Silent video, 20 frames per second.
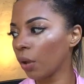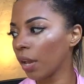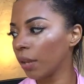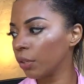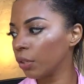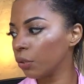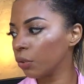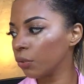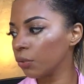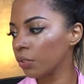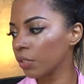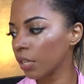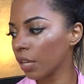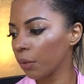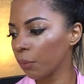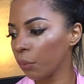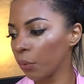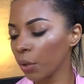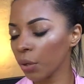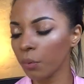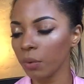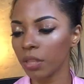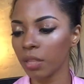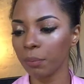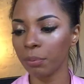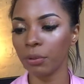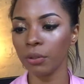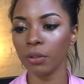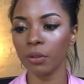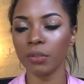I use, I work with the
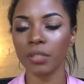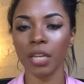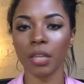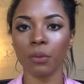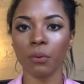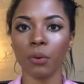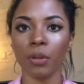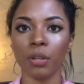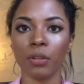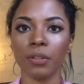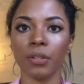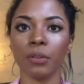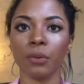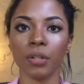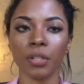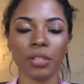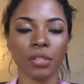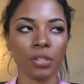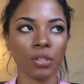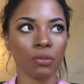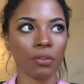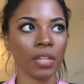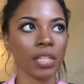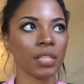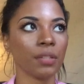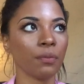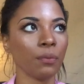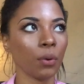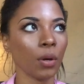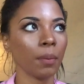Pluto Death Oil in order to
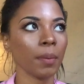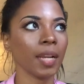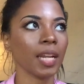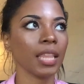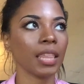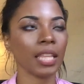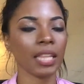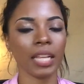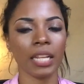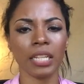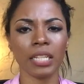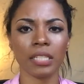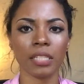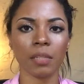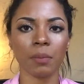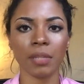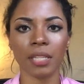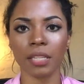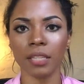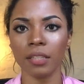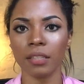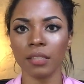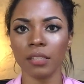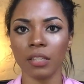transform anything that needs to be,